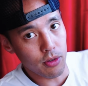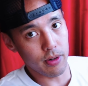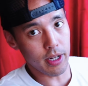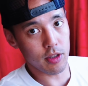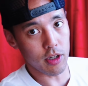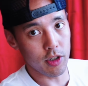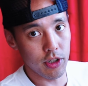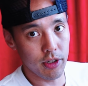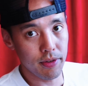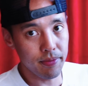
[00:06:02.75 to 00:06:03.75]
they're not
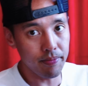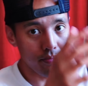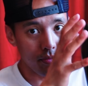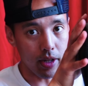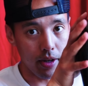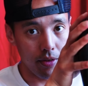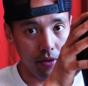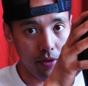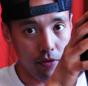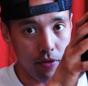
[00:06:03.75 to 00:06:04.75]
touching. Okay,
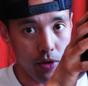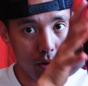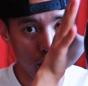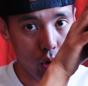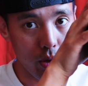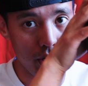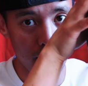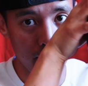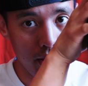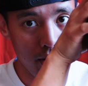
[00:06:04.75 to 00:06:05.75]
if they're squished
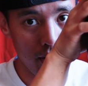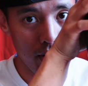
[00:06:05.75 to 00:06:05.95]
together,